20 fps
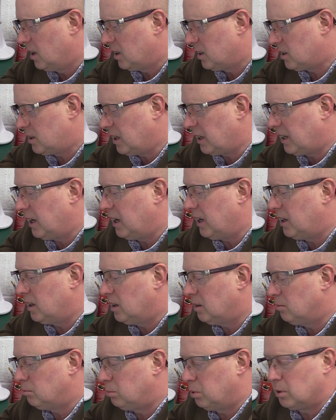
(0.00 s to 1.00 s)
stick it in
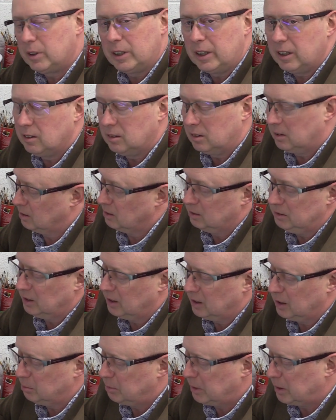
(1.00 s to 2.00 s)
a bucket or
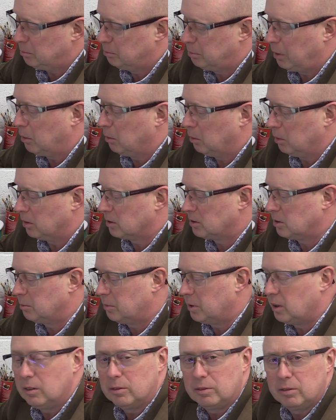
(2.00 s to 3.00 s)
a big bowl or
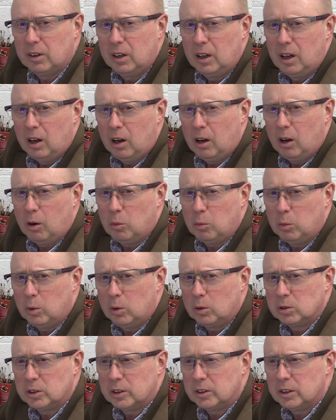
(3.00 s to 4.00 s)
something of hot
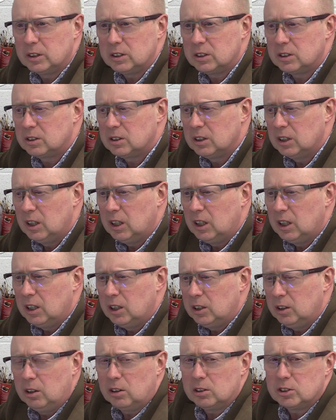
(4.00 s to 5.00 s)
water that's
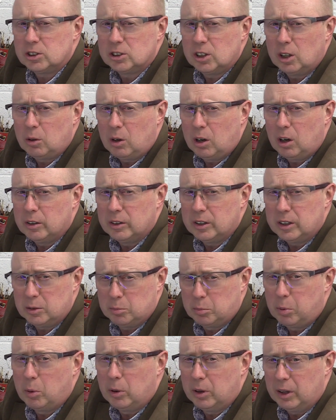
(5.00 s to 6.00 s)
not so hot that it's
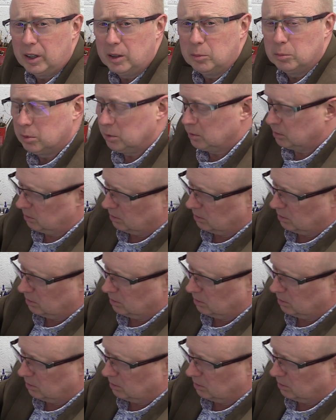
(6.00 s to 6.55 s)
boiling, but